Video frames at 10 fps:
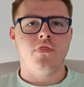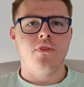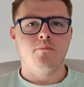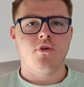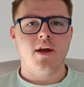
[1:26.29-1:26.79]

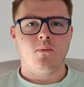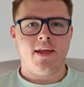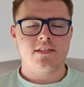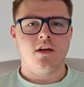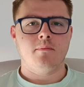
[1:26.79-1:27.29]
that Bryan
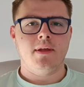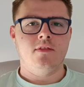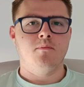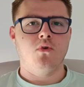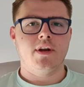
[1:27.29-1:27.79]
wakes up
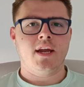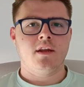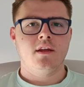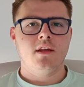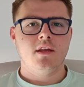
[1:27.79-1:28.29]
in the morning,
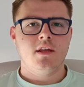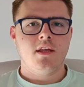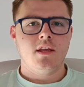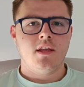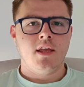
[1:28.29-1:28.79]

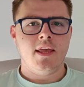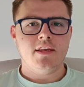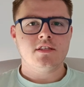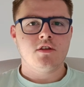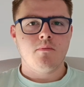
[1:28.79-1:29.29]

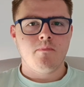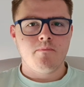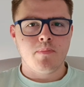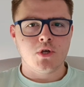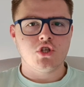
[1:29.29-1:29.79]
he's
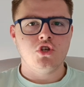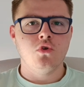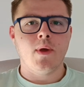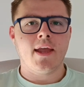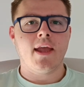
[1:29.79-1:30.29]

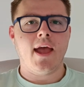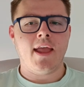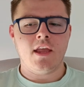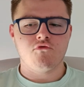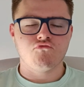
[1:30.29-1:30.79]
pursuing
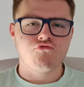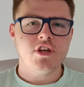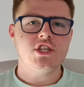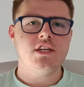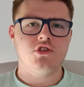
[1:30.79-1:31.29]
a
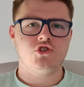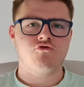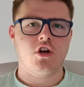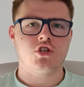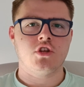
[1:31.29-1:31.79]
rigid
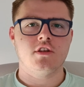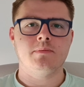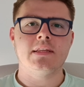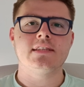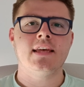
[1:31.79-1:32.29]
structure that has
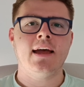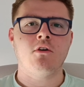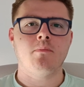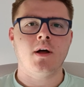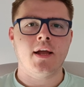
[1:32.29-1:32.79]
been set
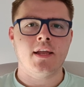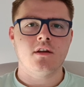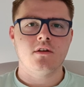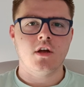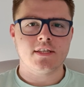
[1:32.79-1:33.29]
out by
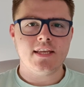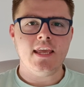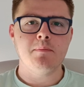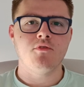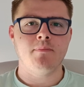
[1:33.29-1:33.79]
a
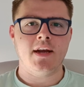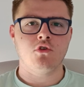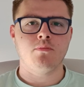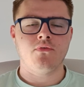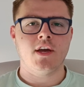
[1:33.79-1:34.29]
team of
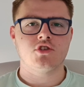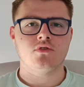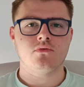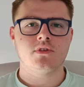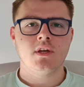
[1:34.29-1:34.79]
medical
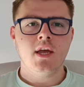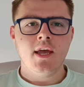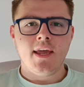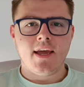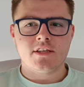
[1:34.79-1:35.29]
professionals.
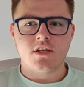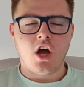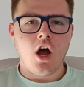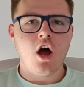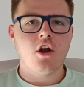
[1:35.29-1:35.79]
He has
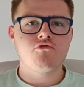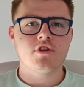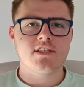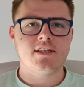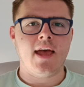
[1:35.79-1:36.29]
100
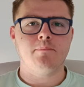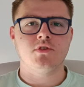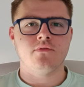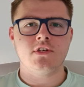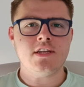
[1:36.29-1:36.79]
steps
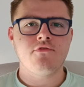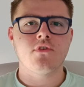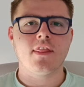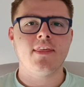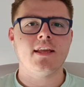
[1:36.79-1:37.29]
of
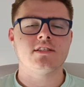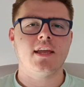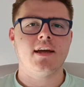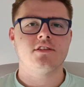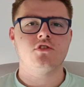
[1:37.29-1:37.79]
different things that
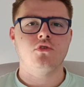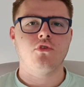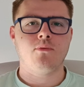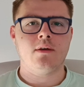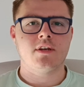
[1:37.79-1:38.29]
he has to do
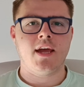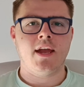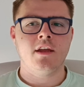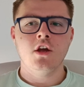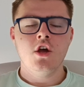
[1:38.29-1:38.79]
throughout the
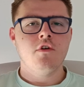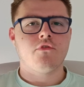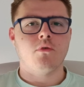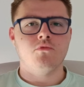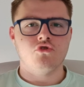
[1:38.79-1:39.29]
day,
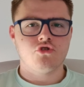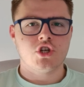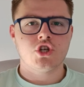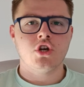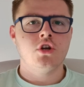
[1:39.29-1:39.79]
from
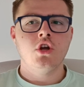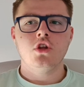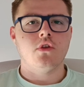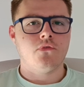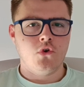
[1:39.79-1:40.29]
nutrition,
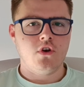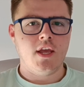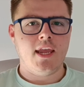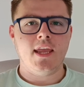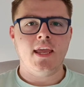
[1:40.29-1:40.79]
the food that
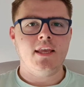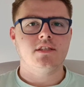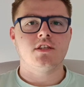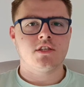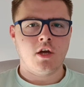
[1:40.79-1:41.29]
he
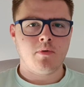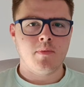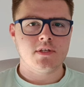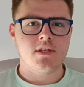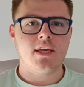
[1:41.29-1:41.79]
eats, the
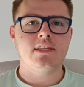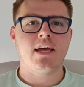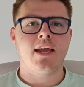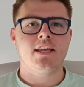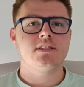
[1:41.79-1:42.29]
supplements that he
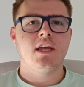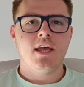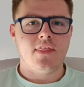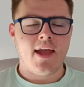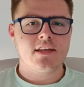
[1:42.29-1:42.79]
takes,
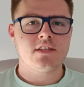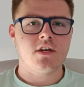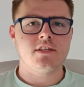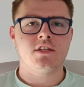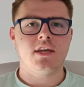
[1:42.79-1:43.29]
the
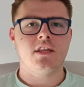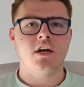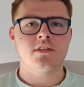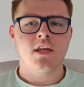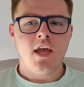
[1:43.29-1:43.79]
exercise that he
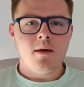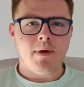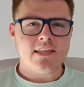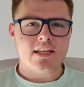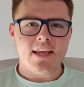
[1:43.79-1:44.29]
does.
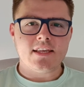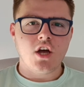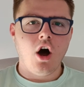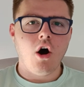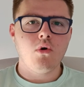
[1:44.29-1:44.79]
Basically, his
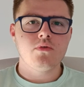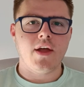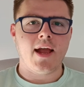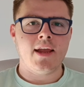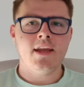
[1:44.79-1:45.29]
whole
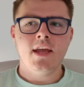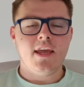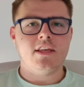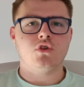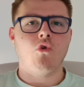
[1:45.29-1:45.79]
day
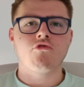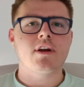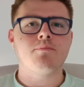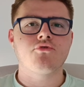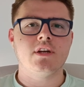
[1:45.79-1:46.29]
is
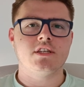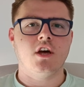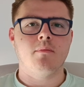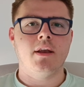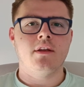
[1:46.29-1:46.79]
already
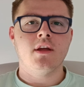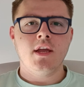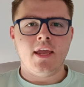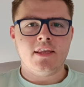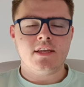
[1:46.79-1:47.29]
predetermined.
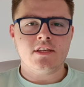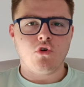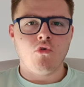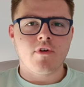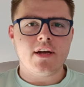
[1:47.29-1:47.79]

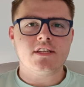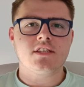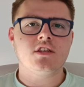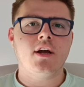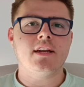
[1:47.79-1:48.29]
It's already
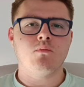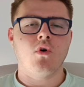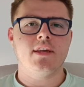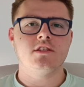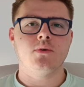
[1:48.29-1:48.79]
decided
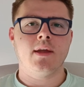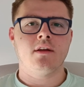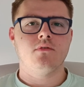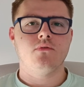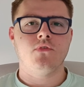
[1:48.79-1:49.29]
what he's doing
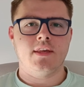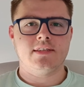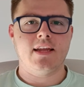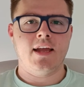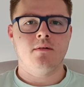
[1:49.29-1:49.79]
for this
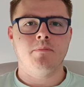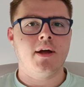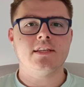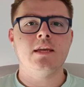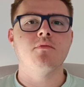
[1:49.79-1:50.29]
day by
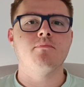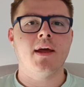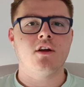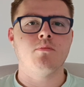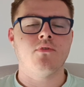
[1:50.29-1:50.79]
a team of
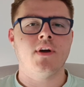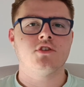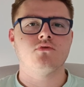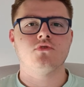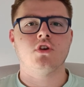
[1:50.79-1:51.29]
medical
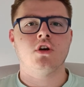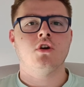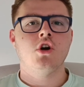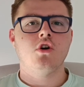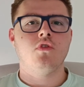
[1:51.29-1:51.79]
professionals that
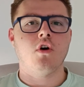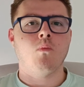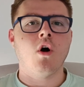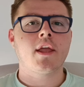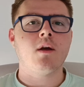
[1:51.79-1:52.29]
are
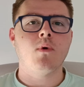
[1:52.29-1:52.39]
working